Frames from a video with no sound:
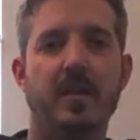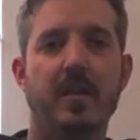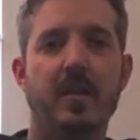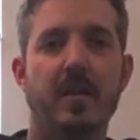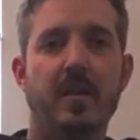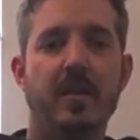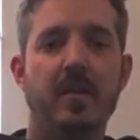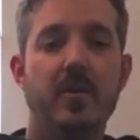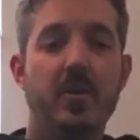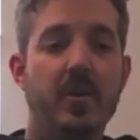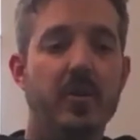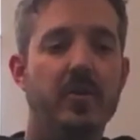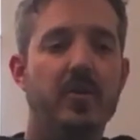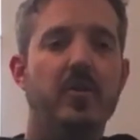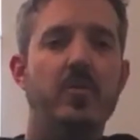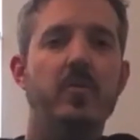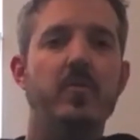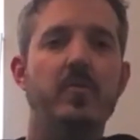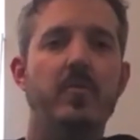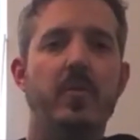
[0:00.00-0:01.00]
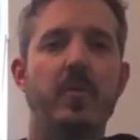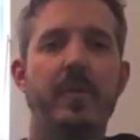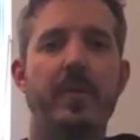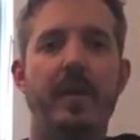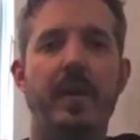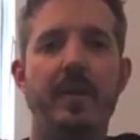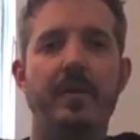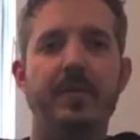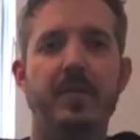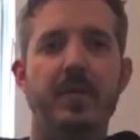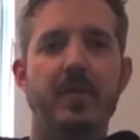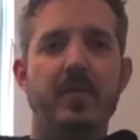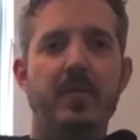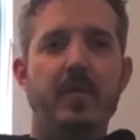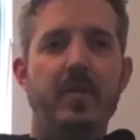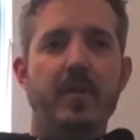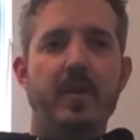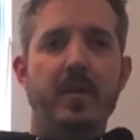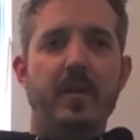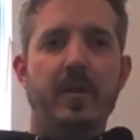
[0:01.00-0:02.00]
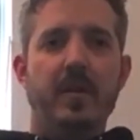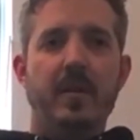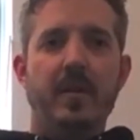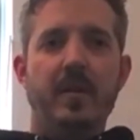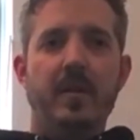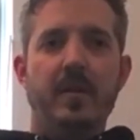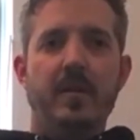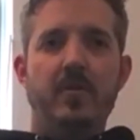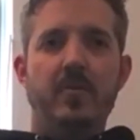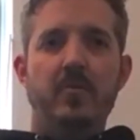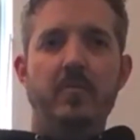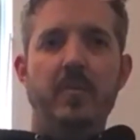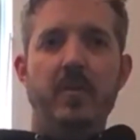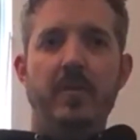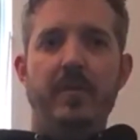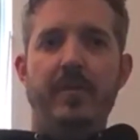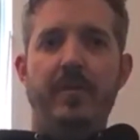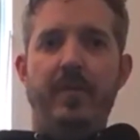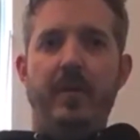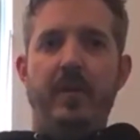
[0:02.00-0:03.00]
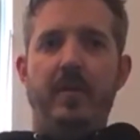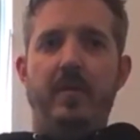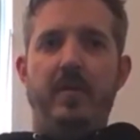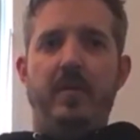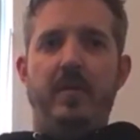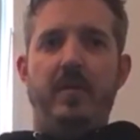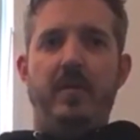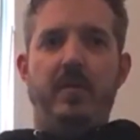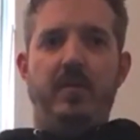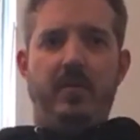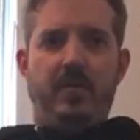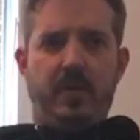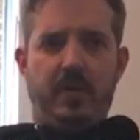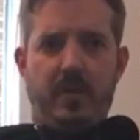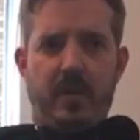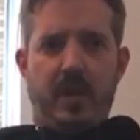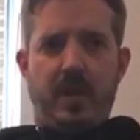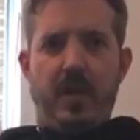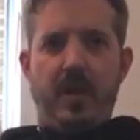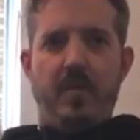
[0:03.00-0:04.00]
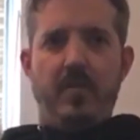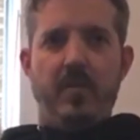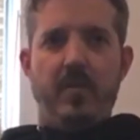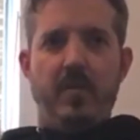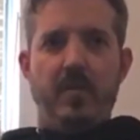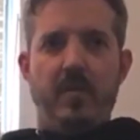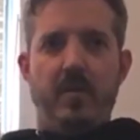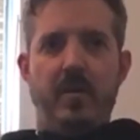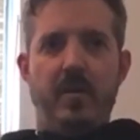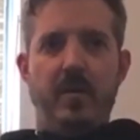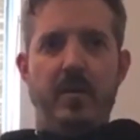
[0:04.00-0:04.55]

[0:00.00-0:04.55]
You can also do in both hands. You know, you can do middle finger, there's the camera.